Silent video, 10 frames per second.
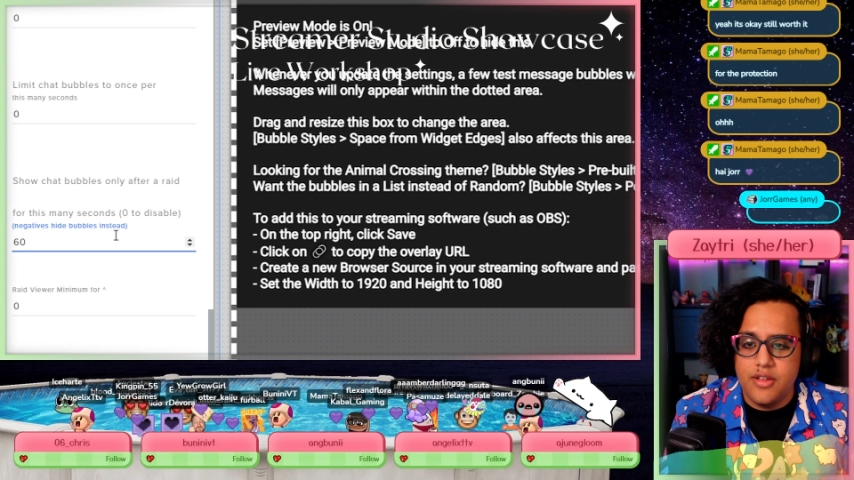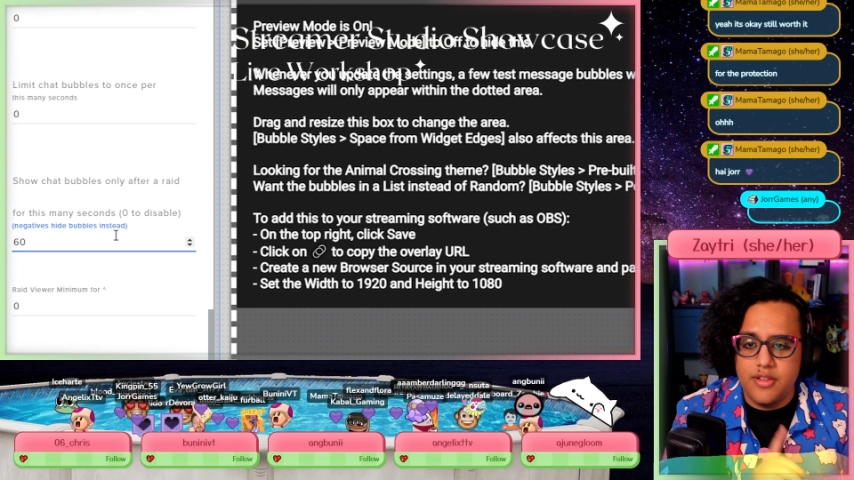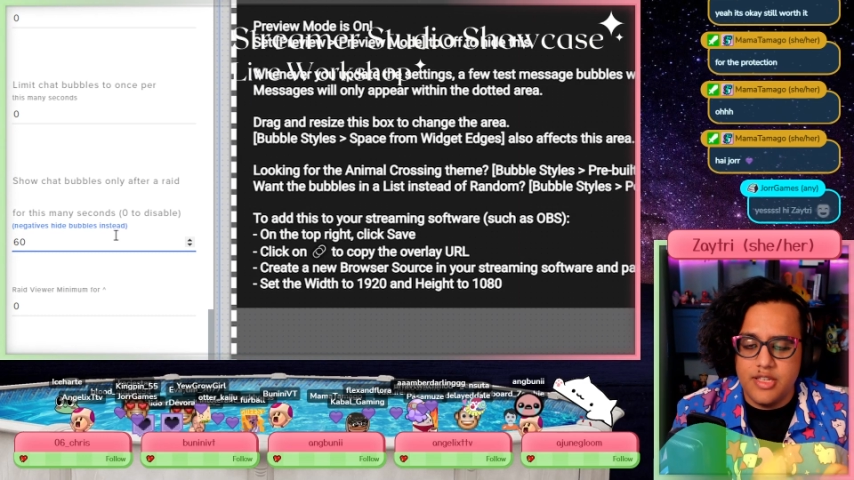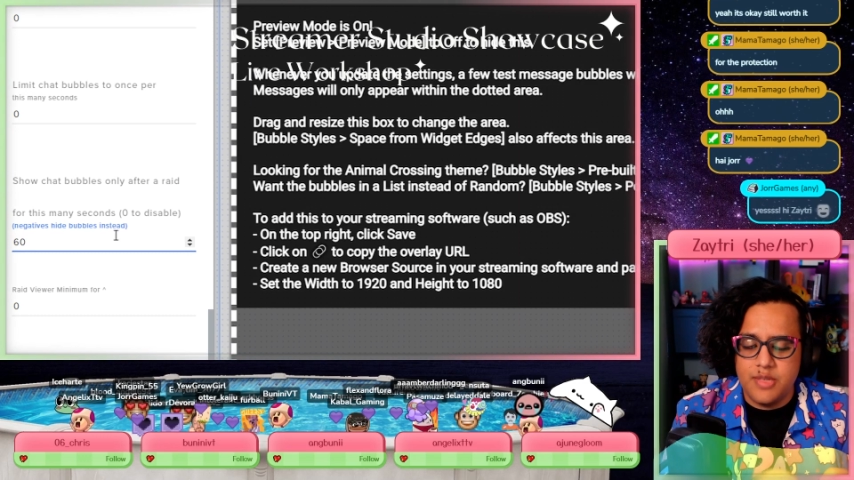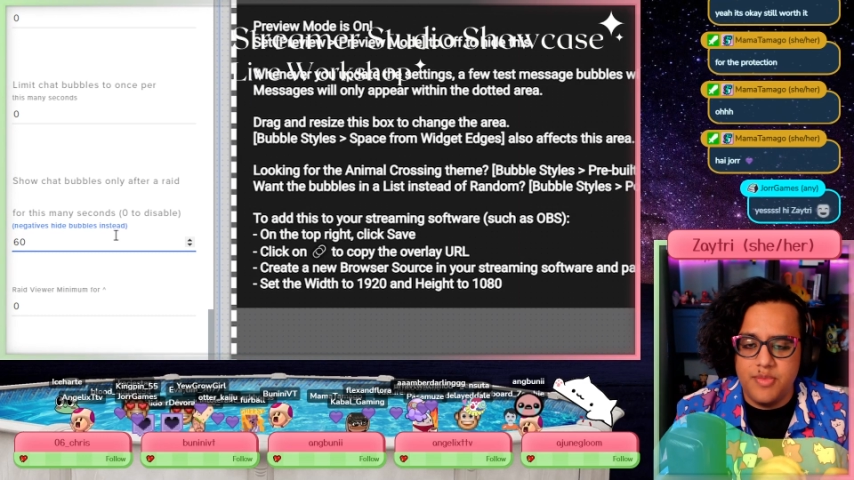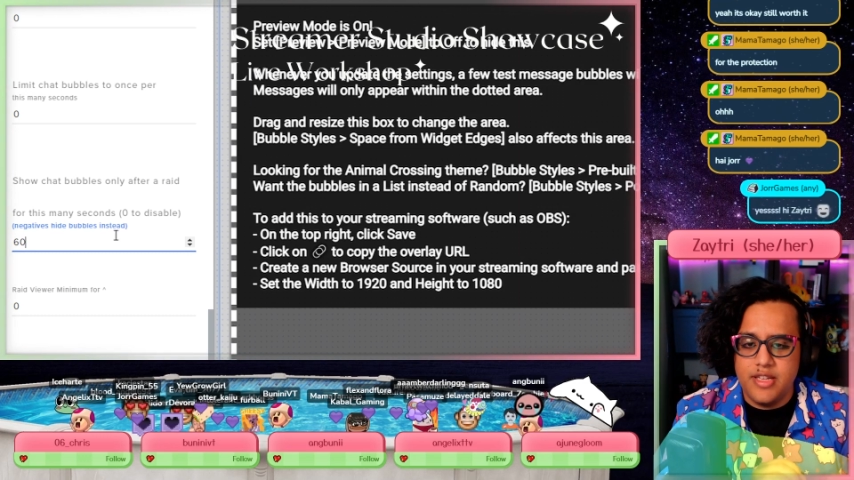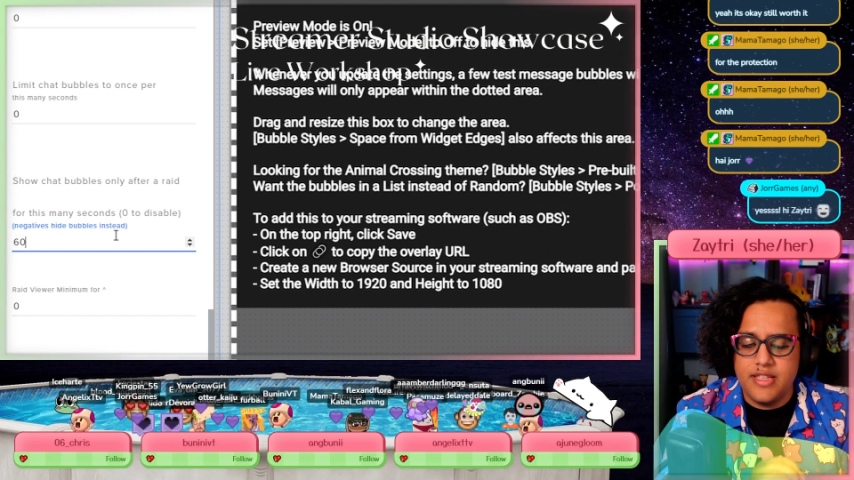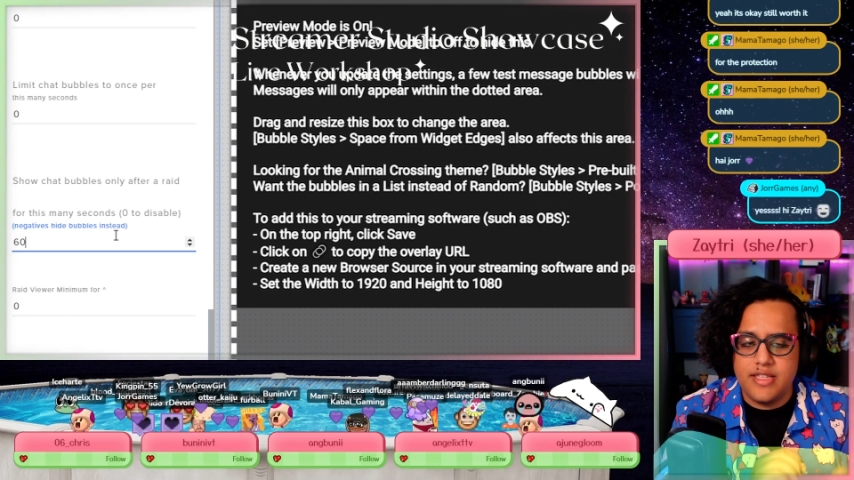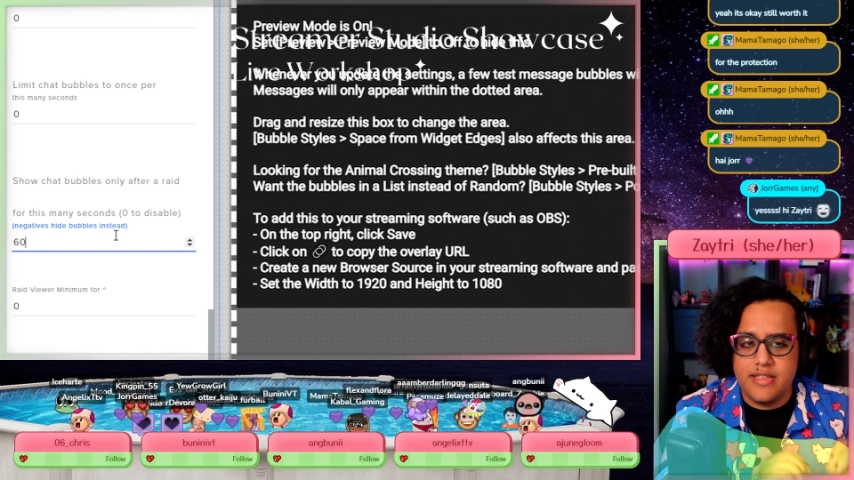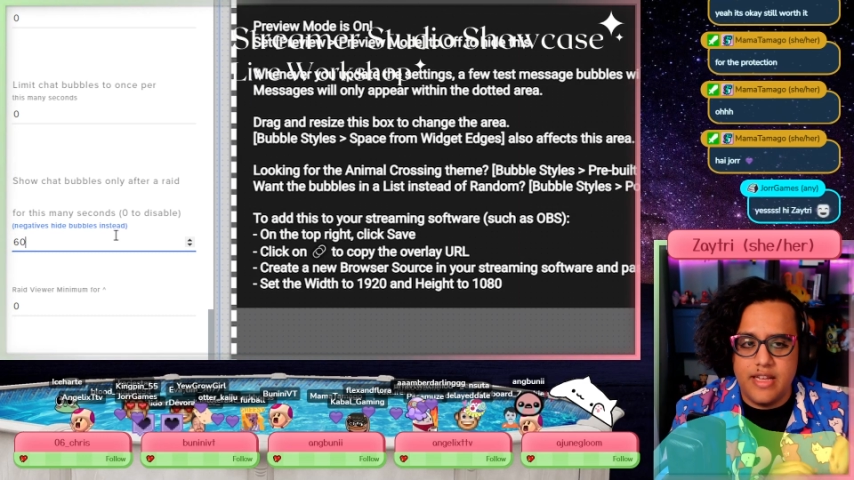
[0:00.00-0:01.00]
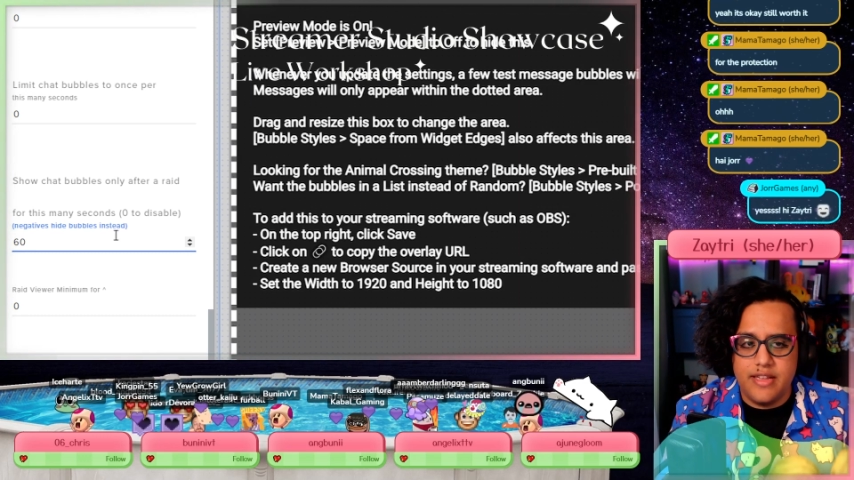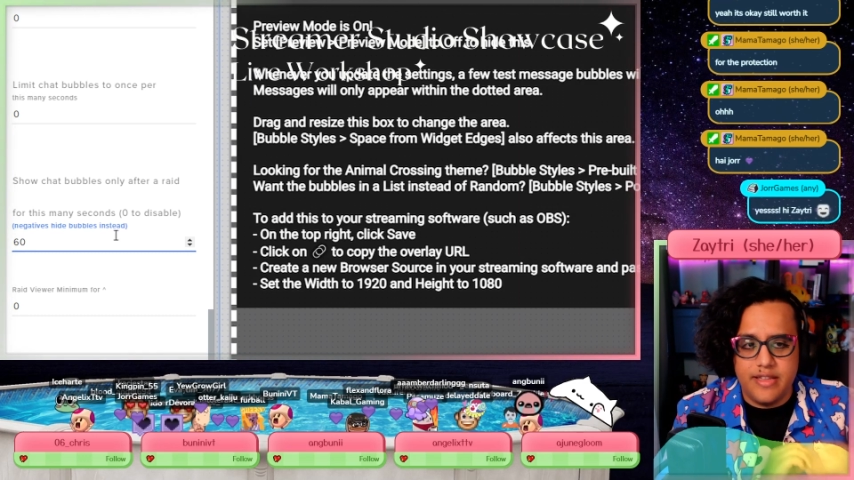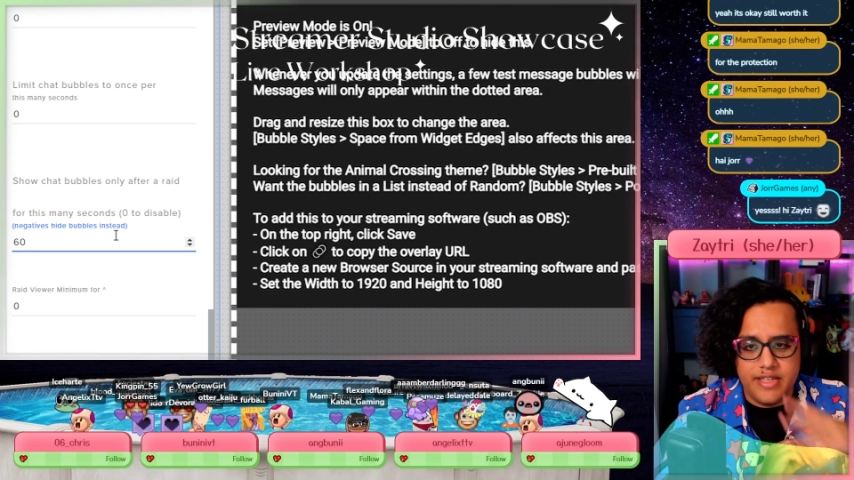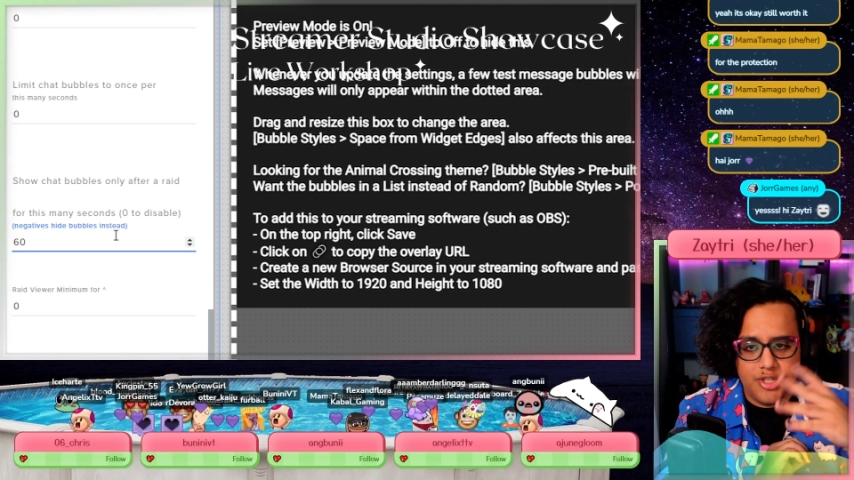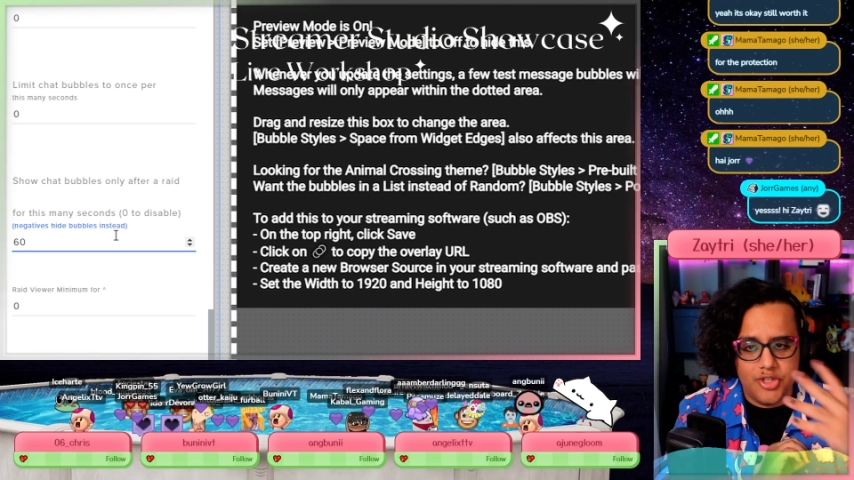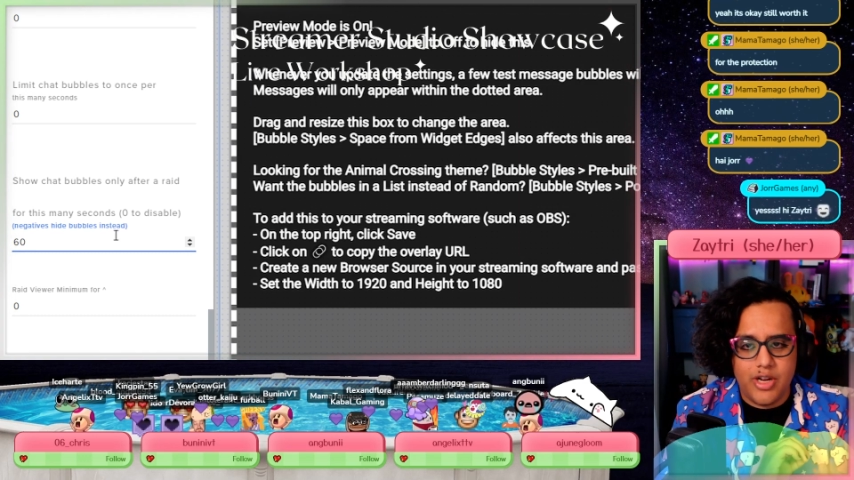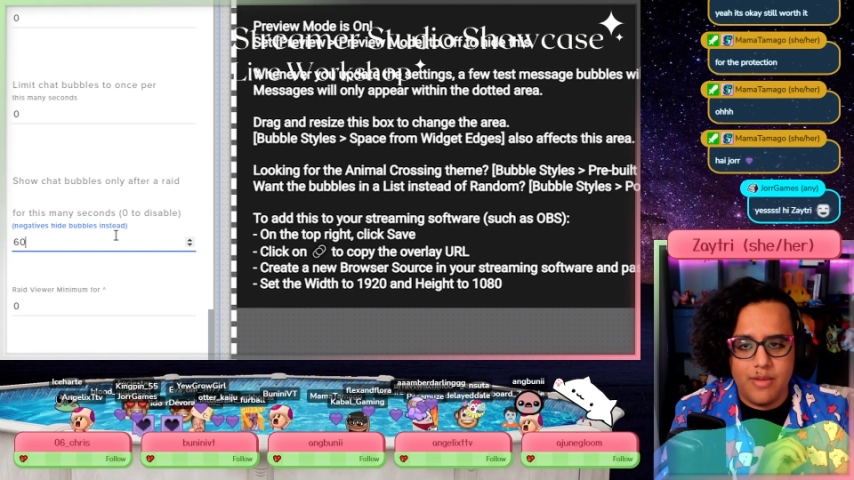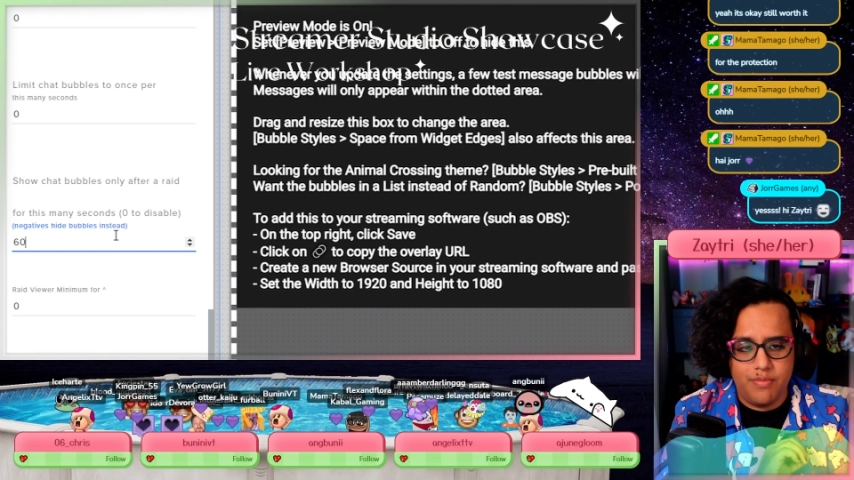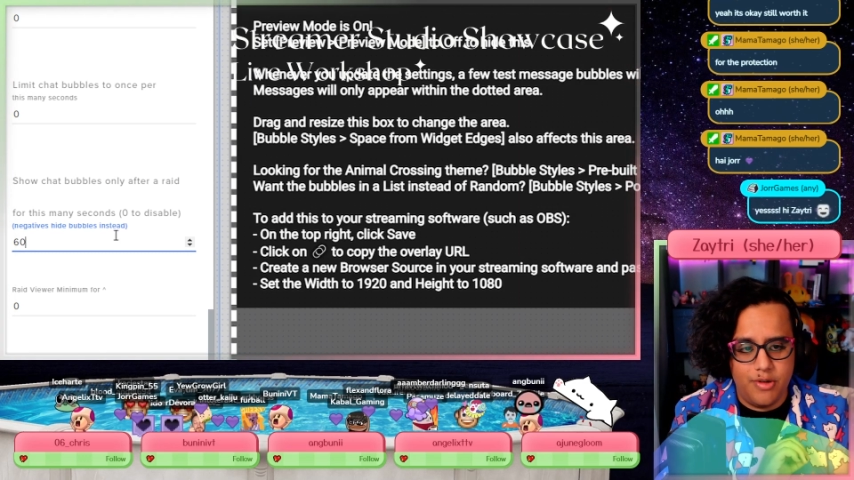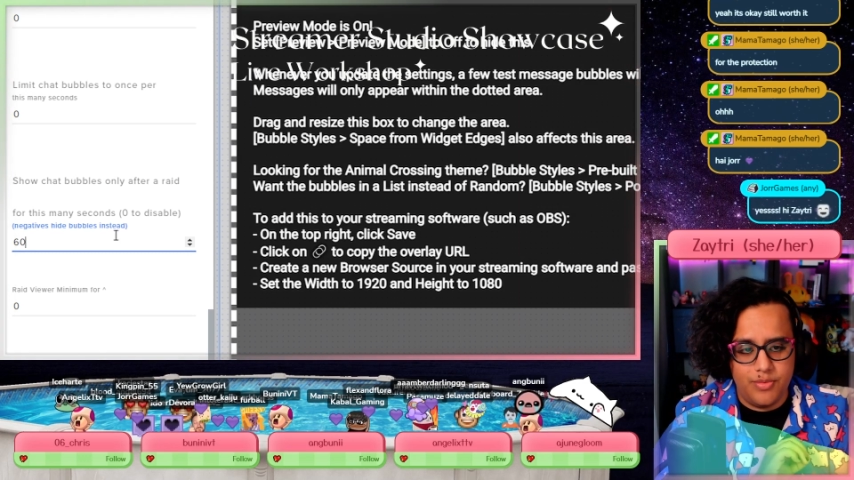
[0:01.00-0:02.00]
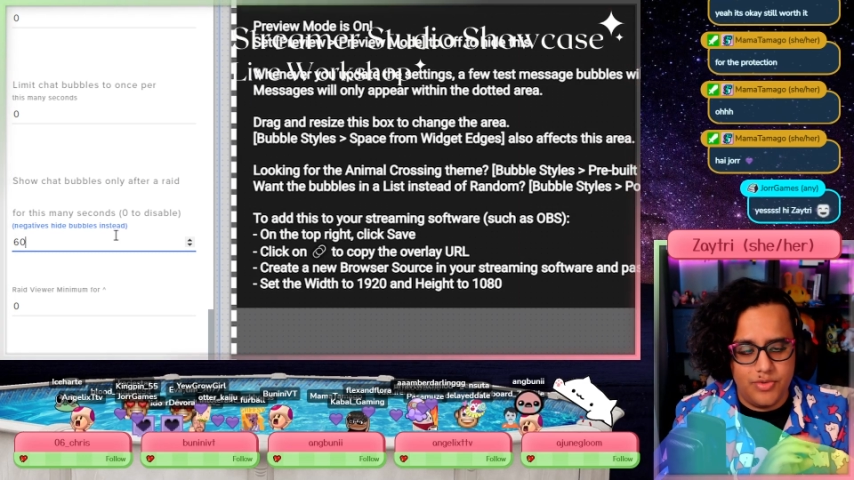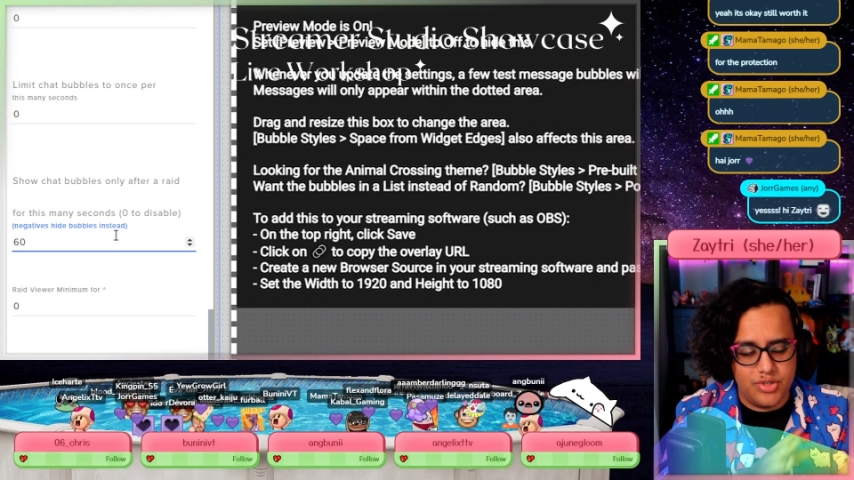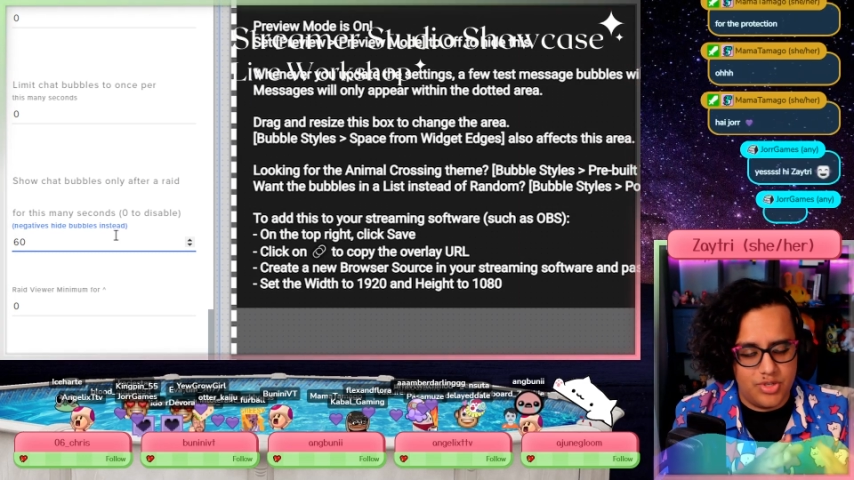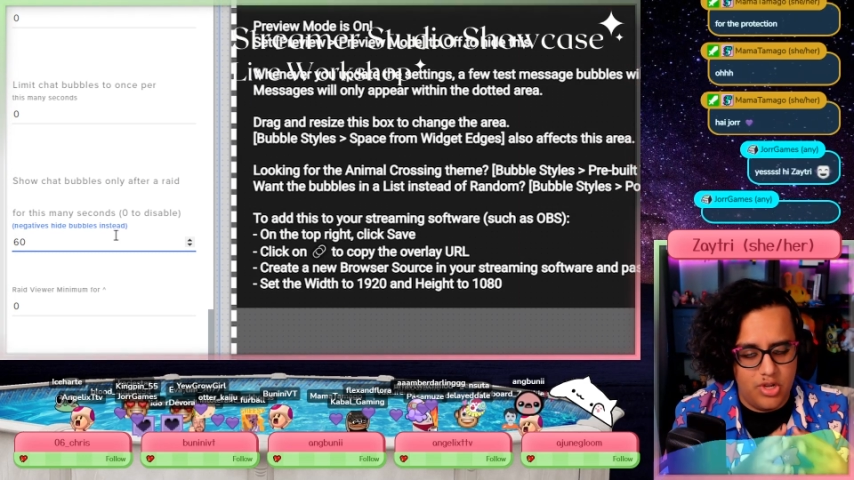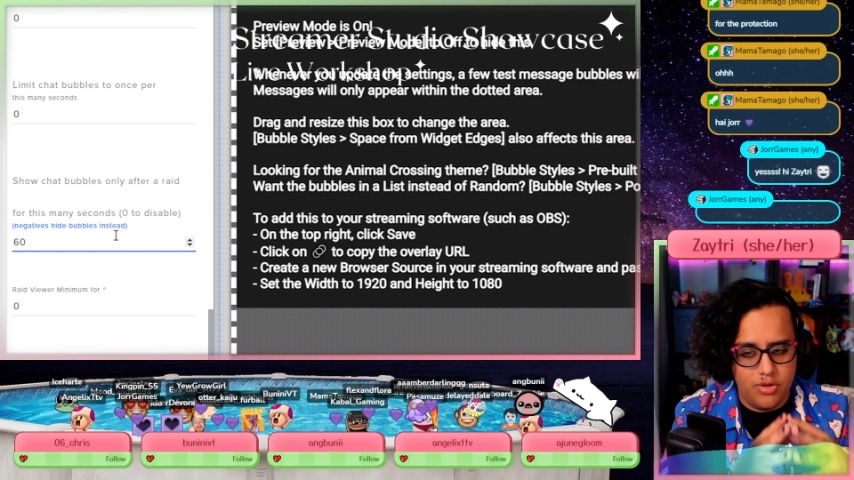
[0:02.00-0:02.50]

This means that these chat bubbles